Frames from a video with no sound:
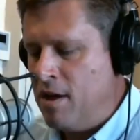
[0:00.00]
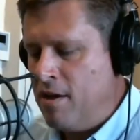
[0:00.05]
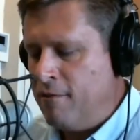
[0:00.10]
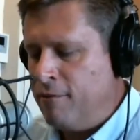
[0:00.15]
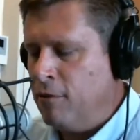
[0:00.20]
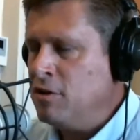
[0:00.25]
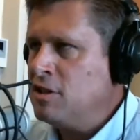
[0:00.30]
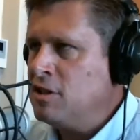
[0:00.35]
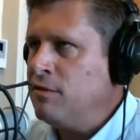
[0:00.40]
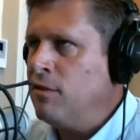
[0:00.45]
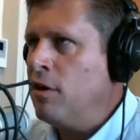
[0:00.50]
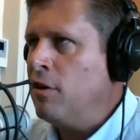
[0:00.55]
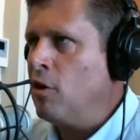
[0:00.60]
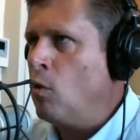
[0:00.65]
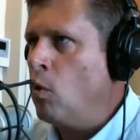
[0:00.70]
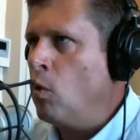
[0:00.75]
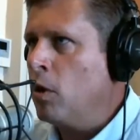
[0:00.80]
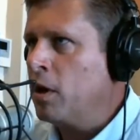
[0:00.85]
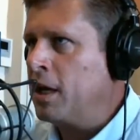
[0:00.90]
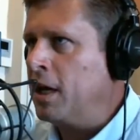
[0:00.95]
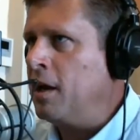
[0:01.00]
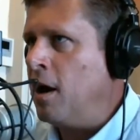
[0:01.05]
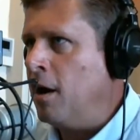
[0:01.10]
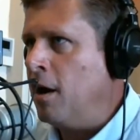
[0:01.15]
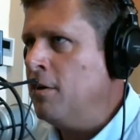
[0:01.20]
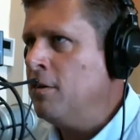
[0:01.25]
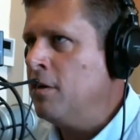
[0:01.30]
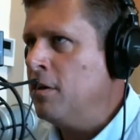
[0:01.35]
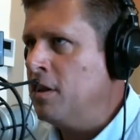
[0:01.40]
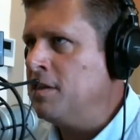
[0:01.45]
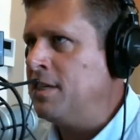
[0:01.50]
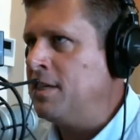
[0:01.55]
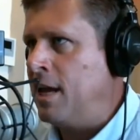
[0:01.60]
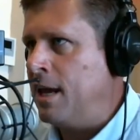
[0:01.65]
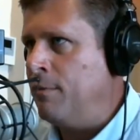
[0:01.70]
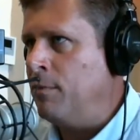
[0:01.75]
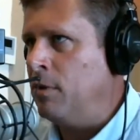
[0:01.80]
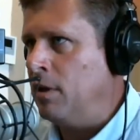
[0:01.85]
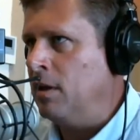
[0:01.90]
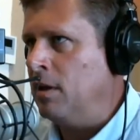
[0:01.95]
First of all, they're working under the
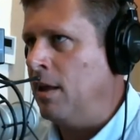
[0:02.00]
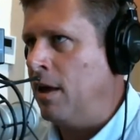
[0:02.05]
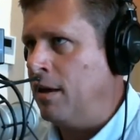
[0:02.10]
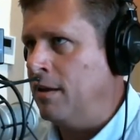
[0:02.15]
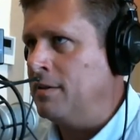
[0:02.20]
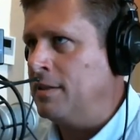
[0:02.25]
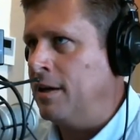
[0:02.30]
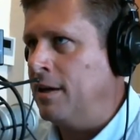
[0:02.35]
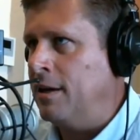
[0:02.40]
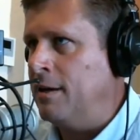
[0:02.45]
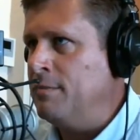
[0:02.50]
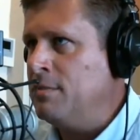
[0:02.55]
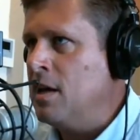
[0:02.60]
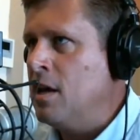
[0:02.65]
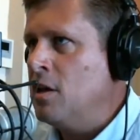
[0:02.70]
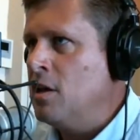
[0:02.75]
table a lot of times,